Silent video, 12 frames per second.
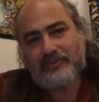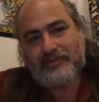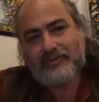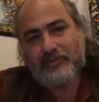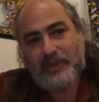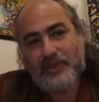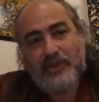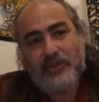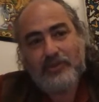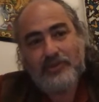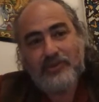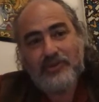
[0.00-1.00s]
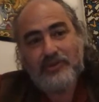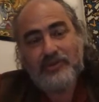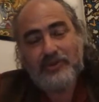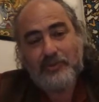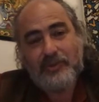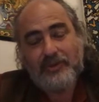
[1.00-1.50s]
we know who is going
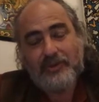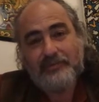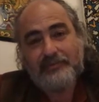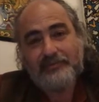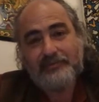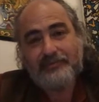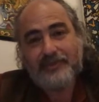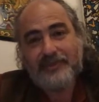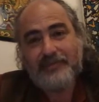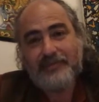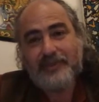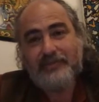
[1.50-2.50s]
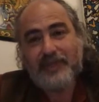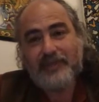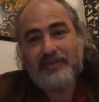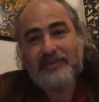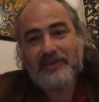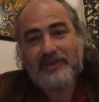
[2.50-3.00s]
to win between
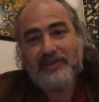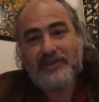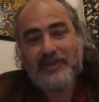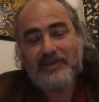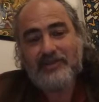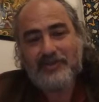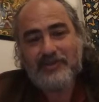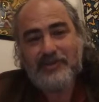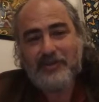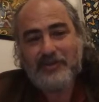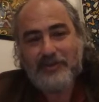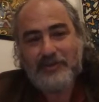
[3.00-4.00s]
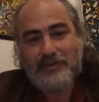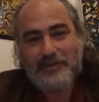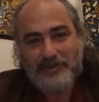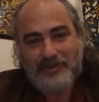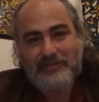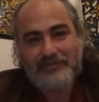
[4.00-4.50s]
humanity and nature. It's not a
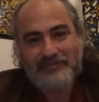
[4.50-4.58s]
question.